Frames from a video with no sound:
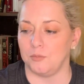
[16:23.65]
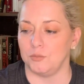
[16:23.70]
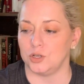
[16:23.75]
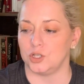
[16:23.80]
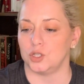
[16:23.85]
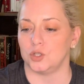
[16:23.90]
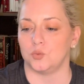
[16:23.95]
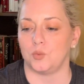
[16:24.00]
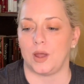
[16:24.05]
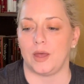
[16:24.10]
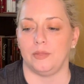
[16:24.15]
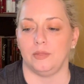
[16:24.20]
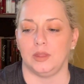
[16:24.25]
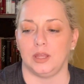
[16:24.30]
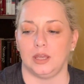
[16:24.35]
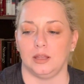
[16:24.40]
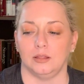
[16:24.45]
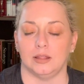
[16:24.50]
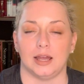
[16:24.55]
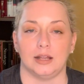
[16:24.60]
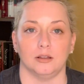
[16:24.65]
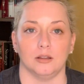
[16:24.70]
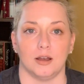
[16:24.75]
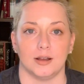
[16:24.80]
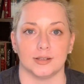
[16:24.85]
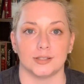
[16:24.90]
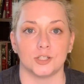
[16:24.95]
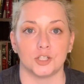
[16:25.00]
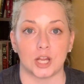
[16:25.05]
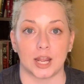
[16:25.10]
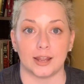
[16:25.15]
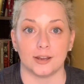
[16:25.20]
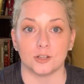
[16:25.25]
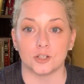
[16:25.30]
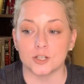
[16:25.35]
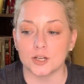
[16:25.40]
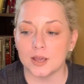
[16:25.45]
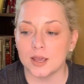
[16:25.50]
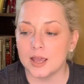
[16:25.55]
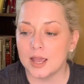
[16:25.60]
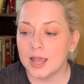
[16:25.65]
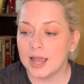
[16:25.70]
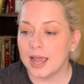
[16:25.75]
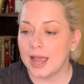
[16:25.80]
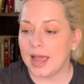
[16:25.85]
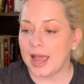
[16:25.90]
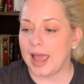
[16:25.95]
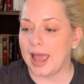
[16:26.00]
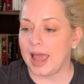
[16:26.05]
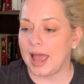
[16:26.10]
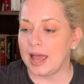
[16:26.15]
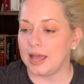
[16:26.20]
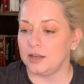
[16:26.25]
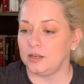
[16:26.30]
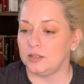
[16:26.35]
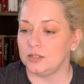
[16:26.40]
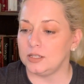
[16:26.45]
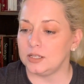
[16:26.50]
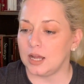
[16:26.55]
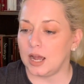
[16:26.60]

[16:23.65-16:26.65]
which is when the lead laws changed. And